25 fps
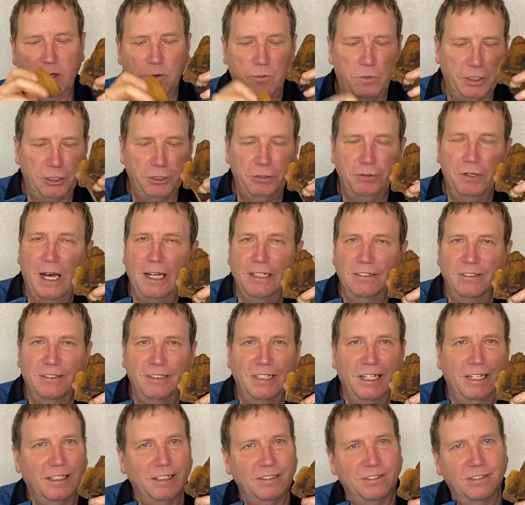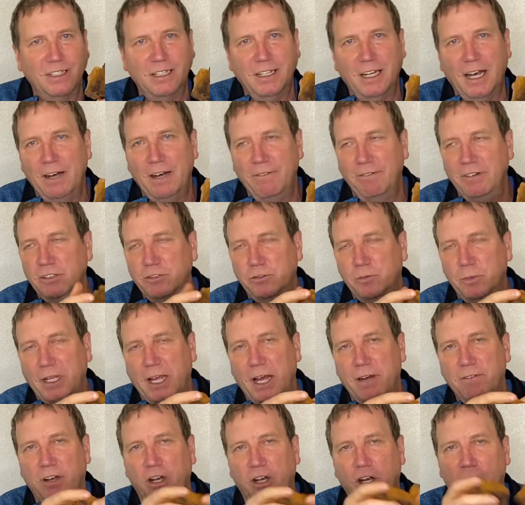We do not stick this in ovens. We
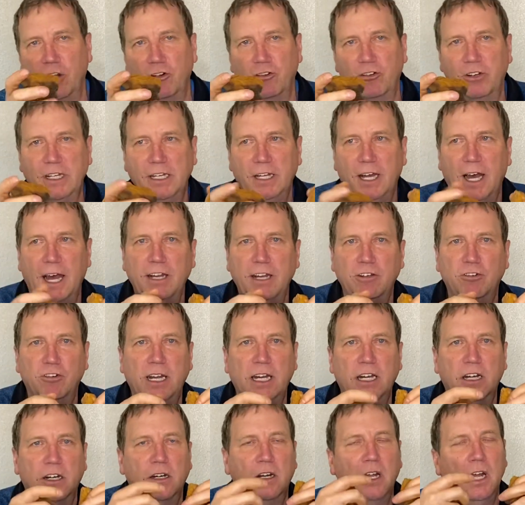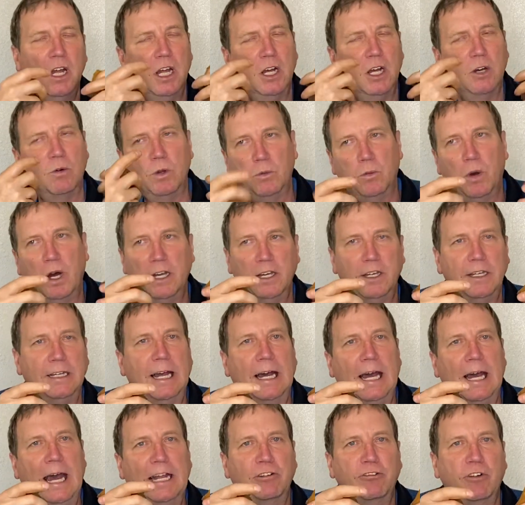have a large dehydrator. We want it
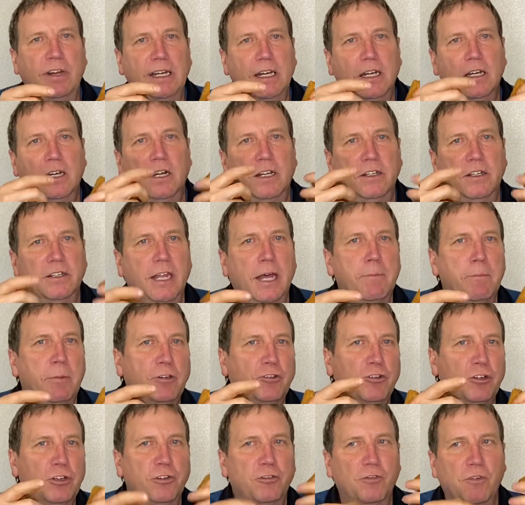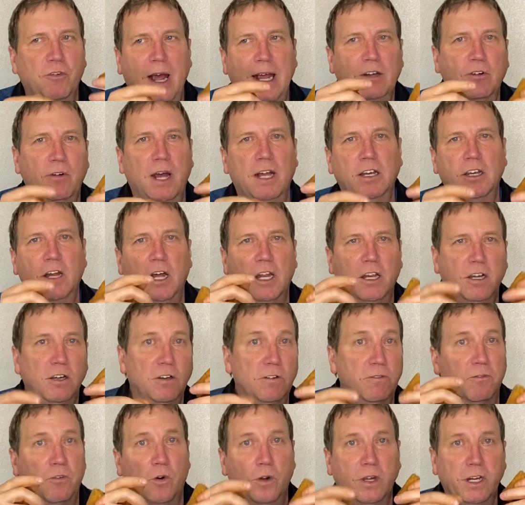dehydrated on temperatures right around
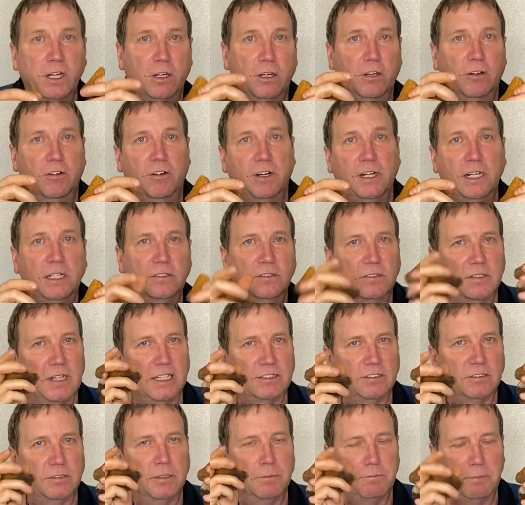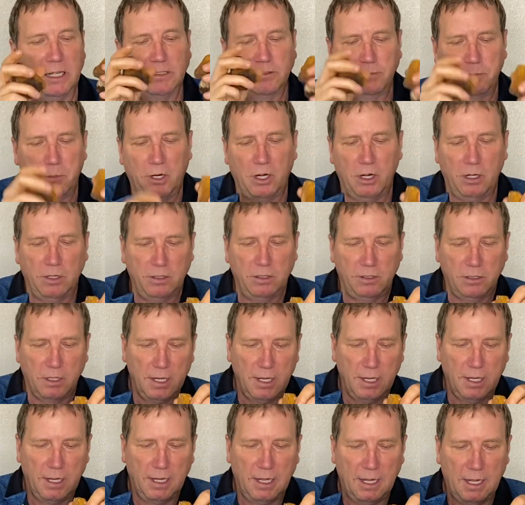140 degrees. That's the best part
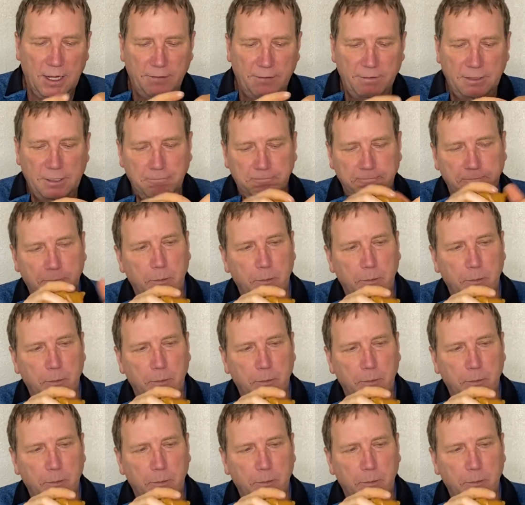of it.